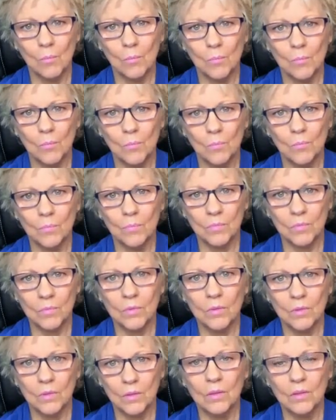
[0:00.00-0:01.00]

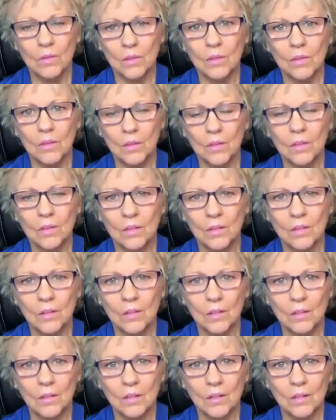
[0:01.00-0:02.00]

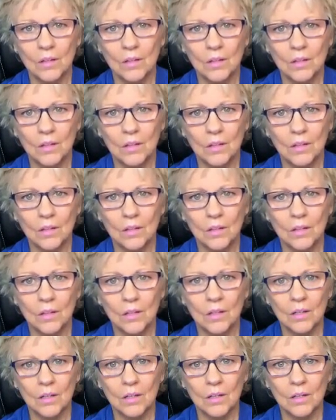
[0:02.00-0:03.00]

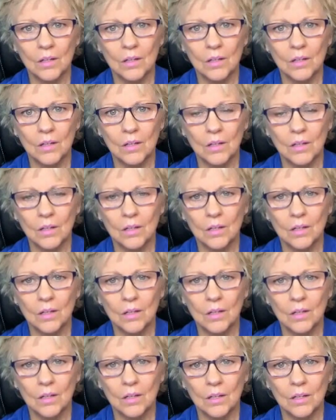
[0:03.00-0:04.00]

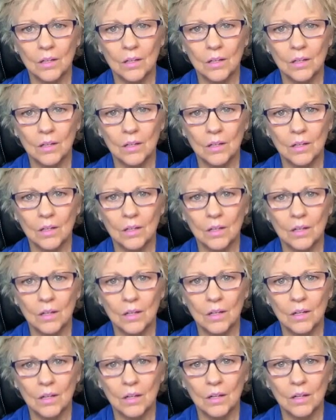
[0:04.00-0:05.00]

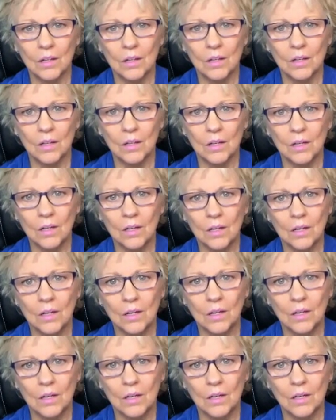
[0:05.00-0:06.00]

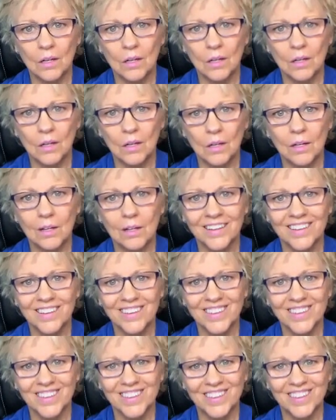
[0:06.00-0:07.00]

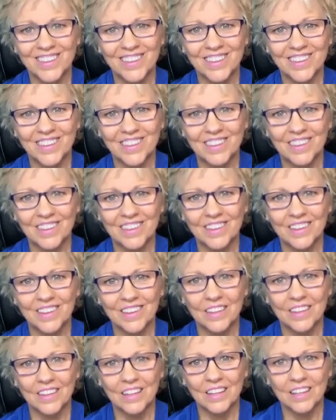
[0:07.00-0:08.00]
(not speaking)